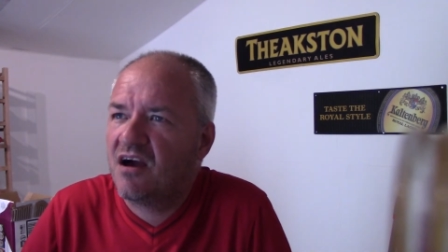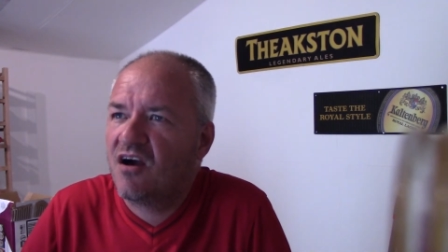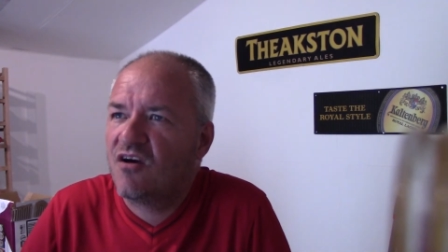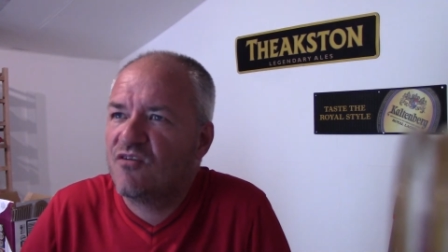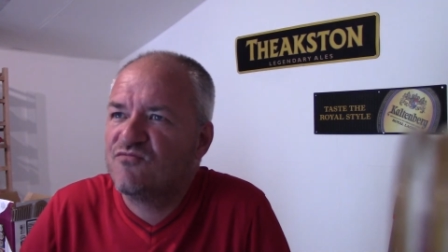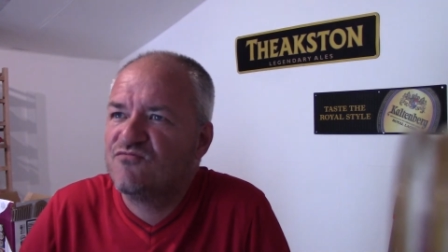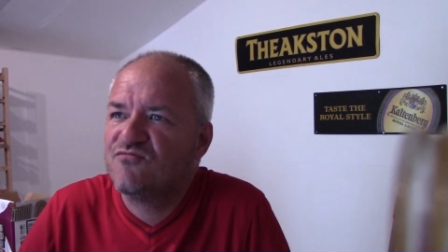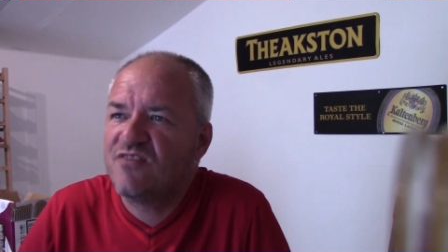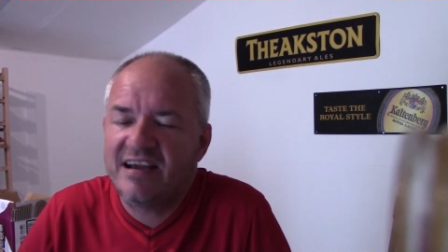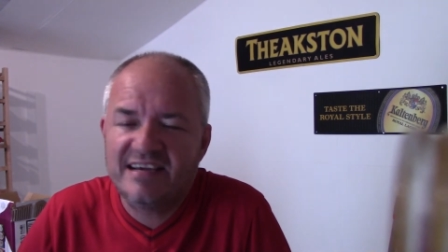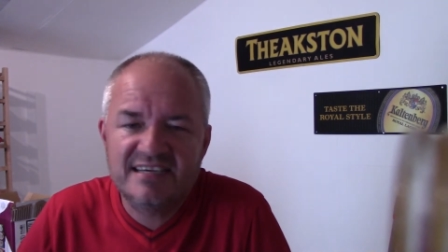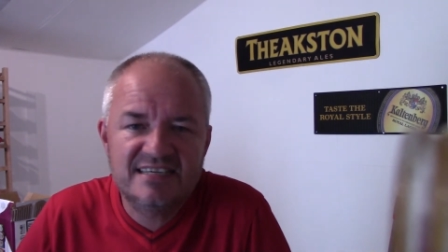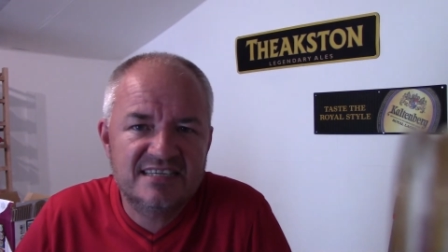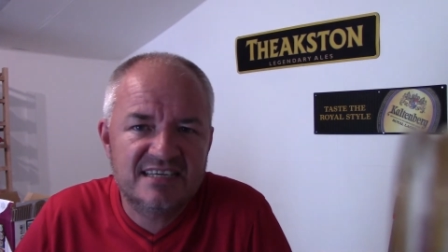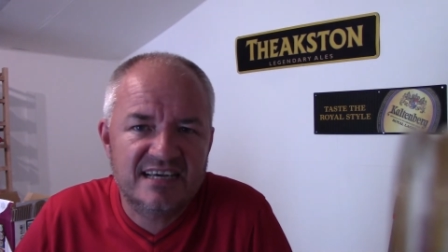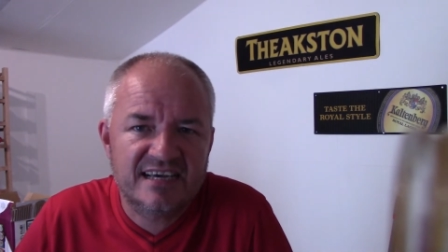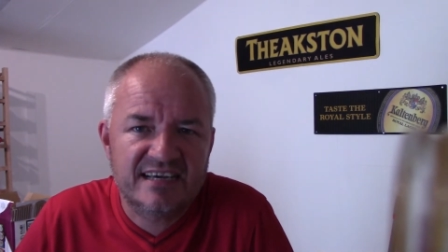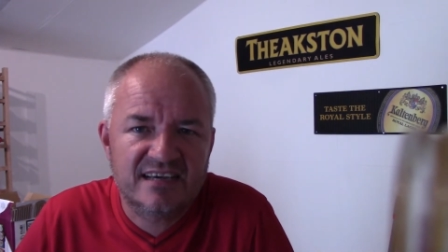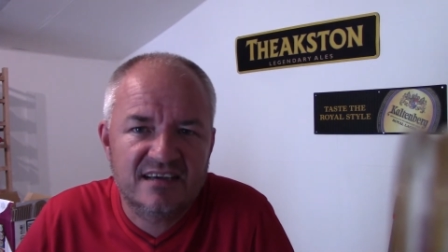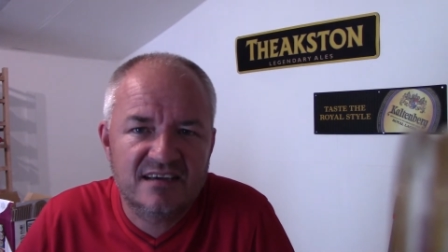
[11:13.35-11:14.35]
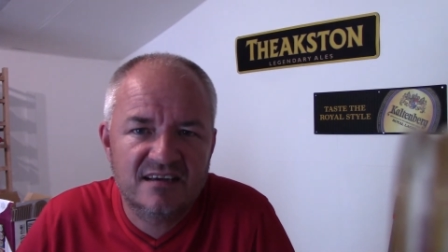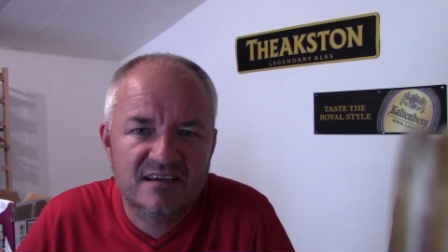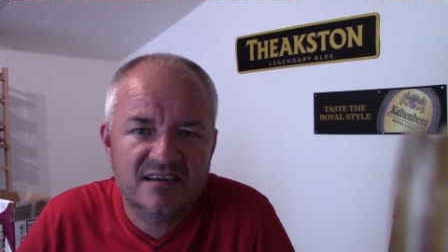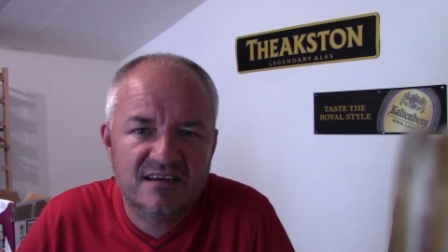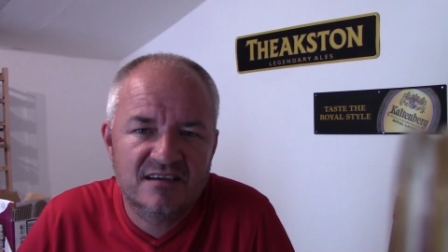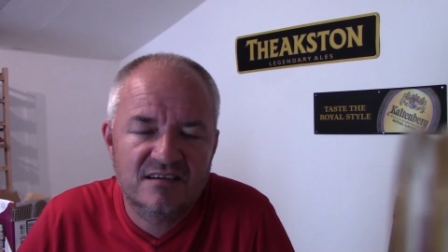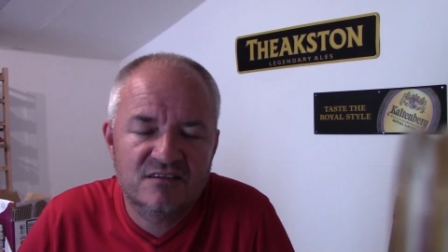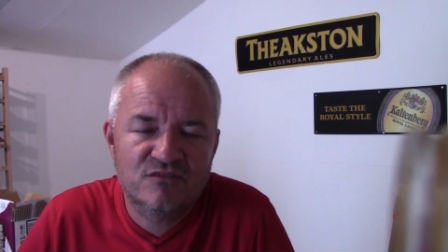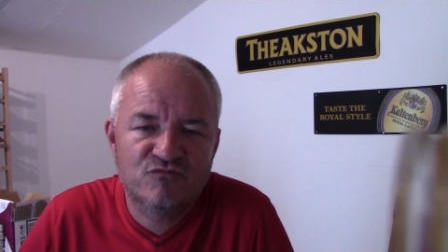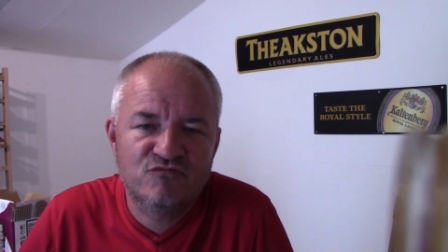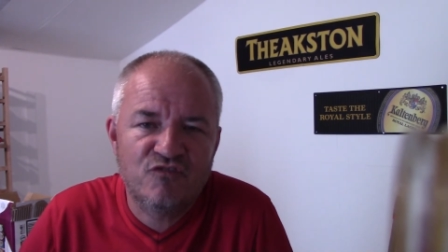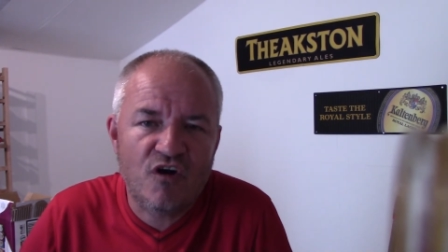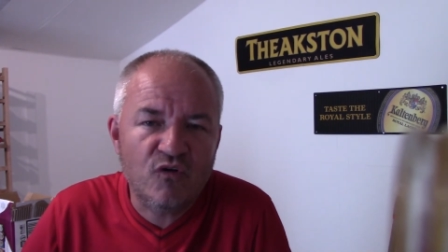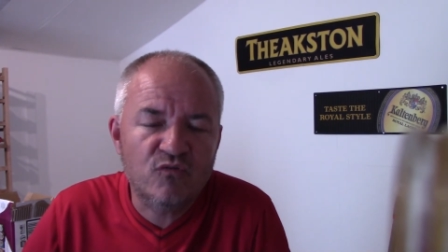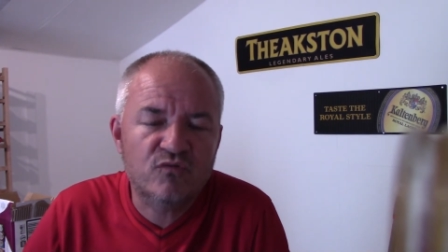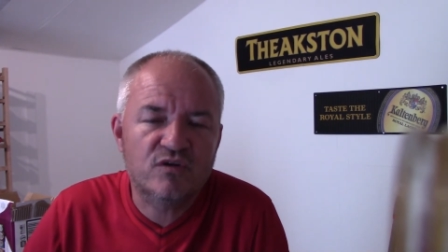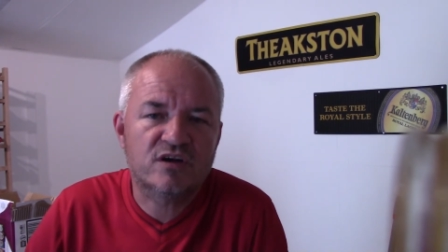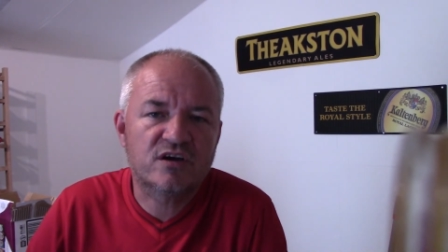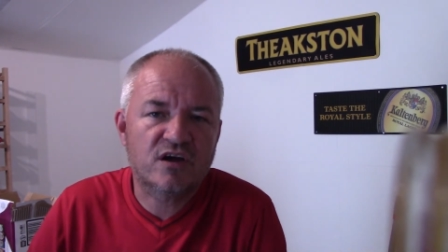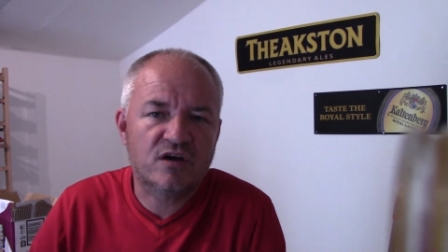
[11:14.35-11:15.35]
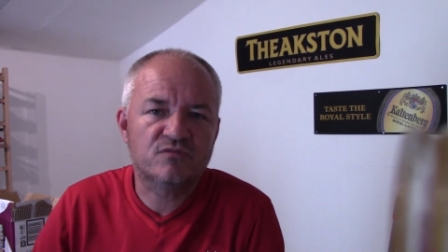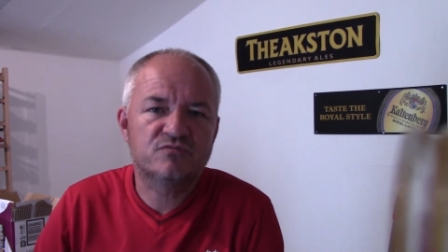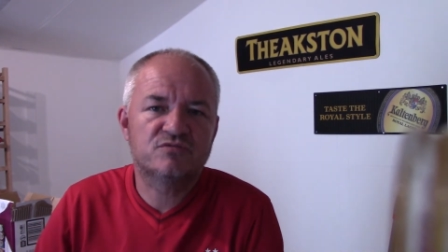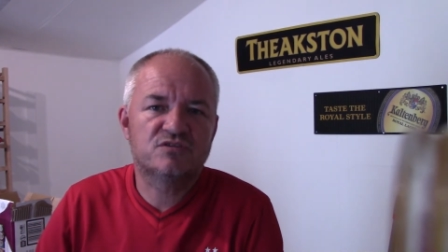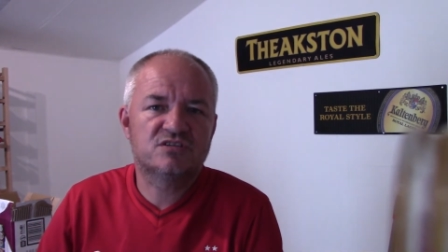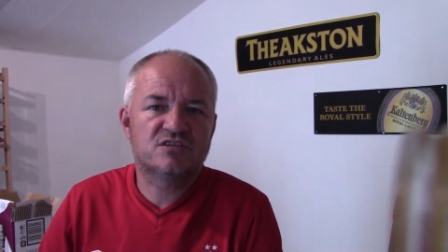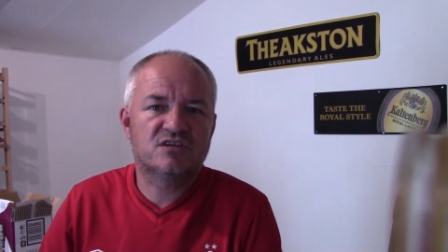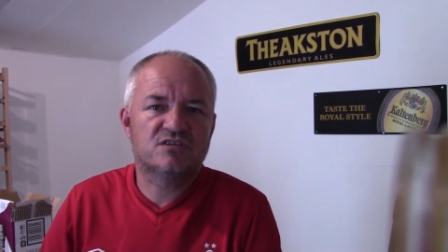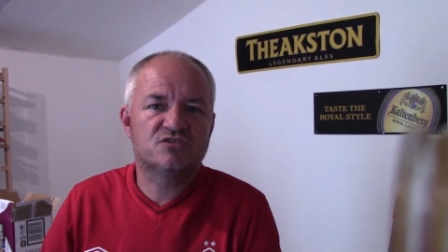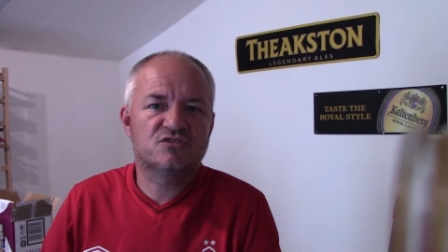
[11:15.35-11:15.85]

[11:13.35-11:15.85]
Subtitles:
a racing roller coaster.